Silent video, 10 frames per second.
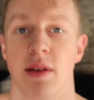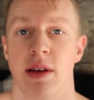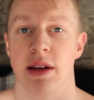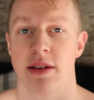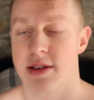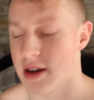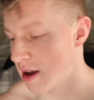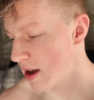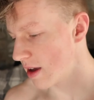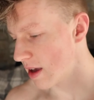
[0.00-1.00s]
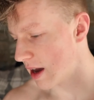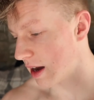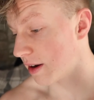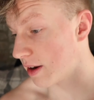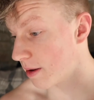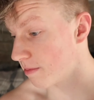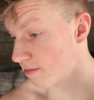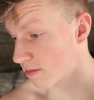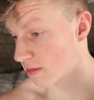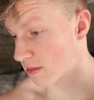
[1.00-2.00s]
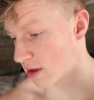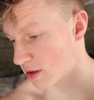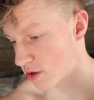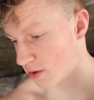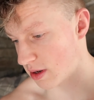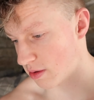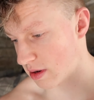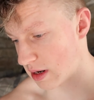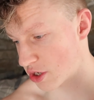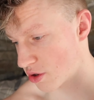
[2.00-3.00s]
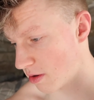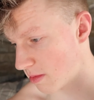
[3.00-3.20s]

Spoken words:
There it is. And so I'll show you